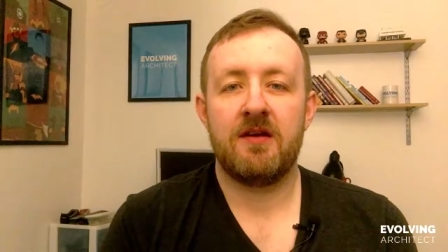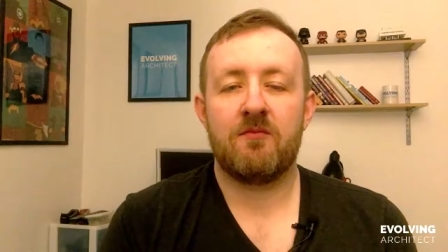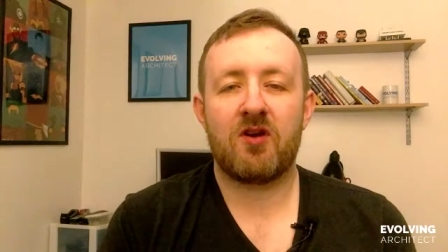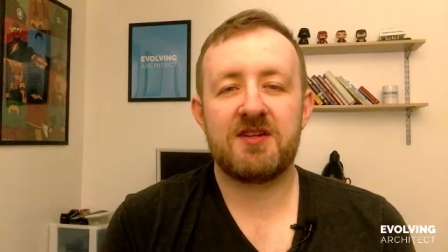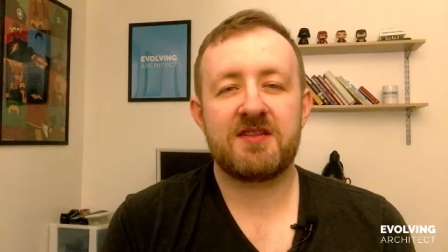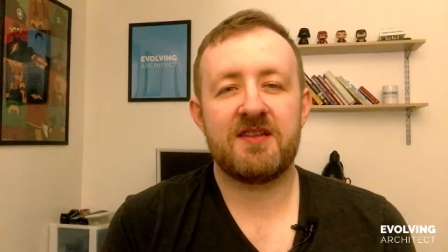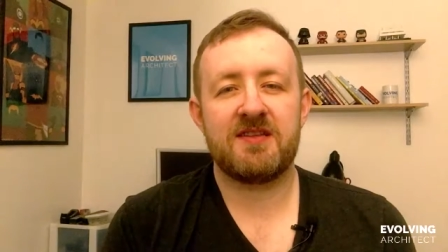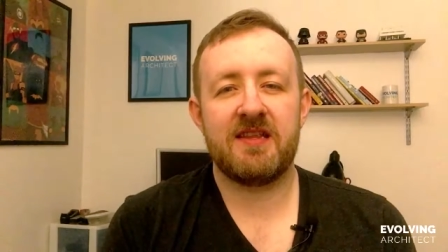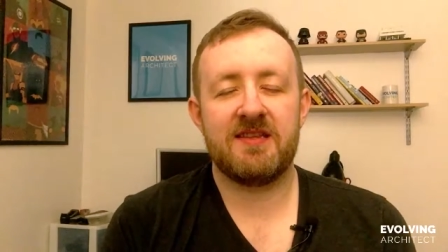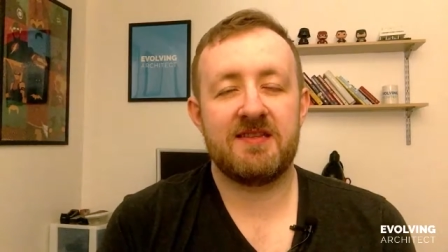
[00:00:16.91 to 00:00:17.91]
project
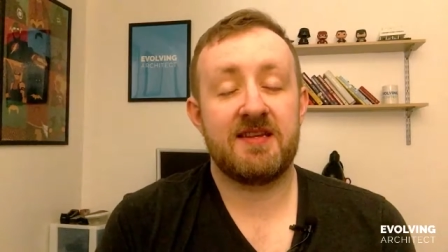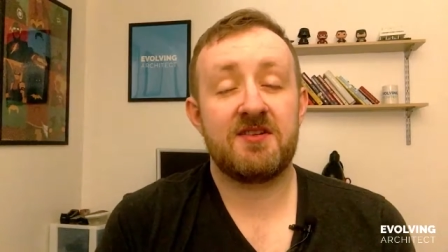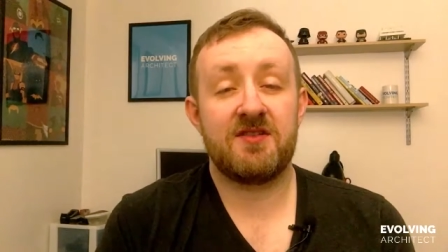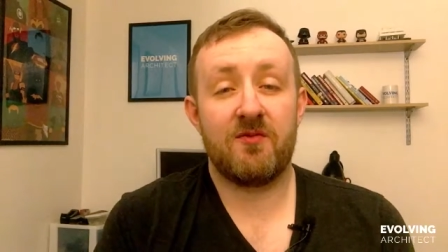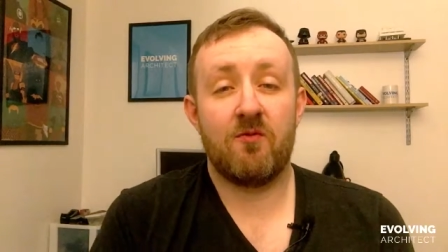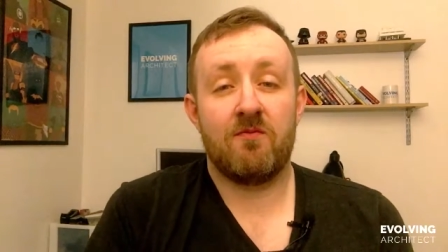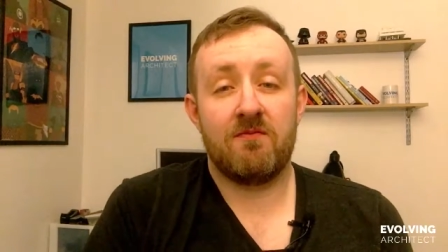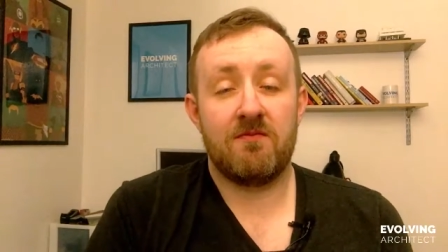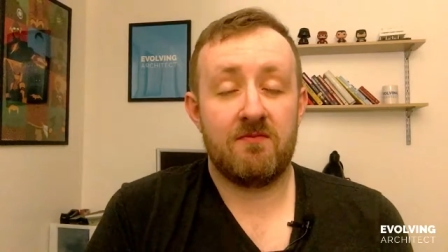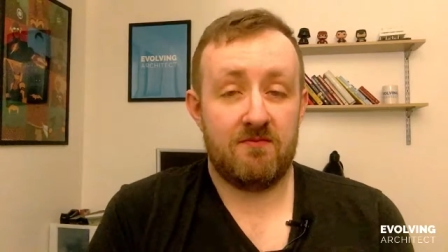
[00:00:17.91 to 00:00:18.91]
that has actually
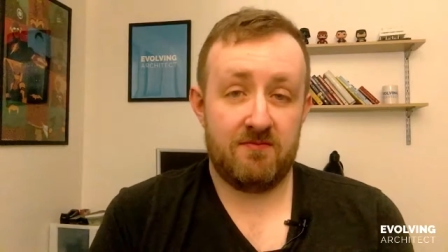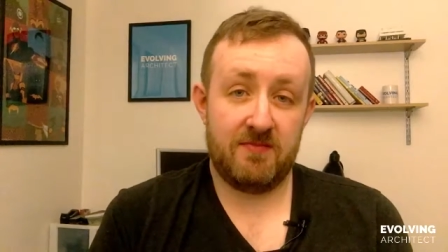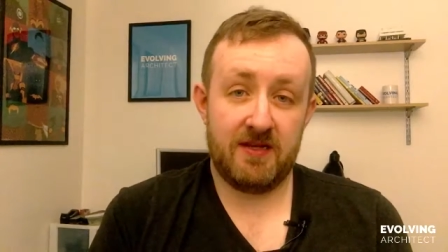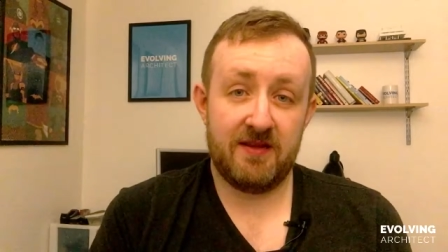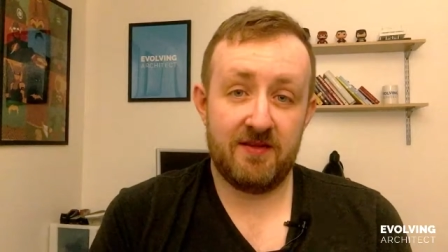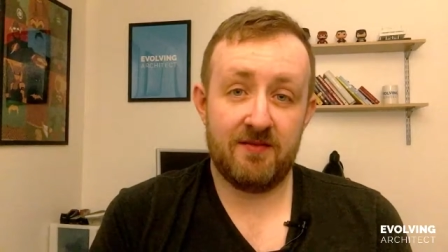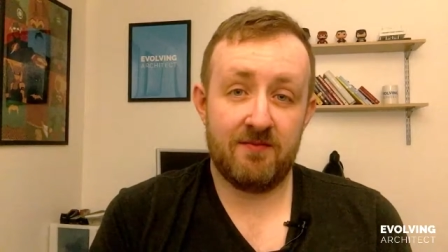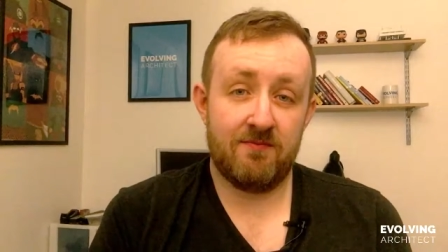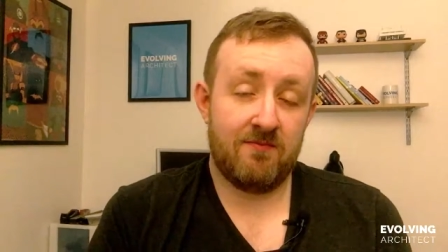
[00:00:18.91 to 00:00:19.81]
been in the